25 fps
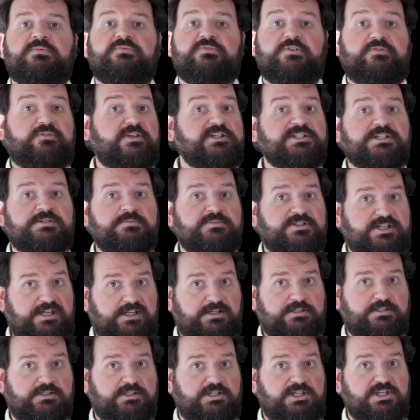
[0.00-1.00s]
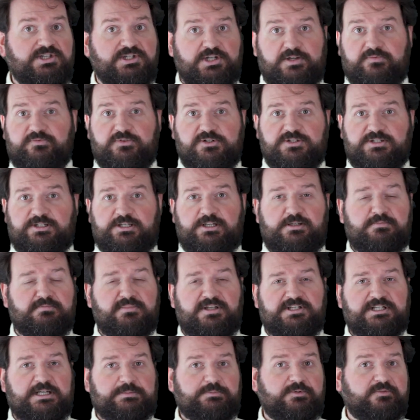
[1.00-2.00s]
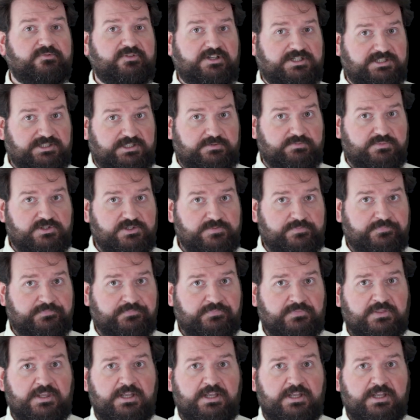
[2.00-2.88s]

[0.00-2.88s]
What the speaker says: The victim deck is obviously made up of victims.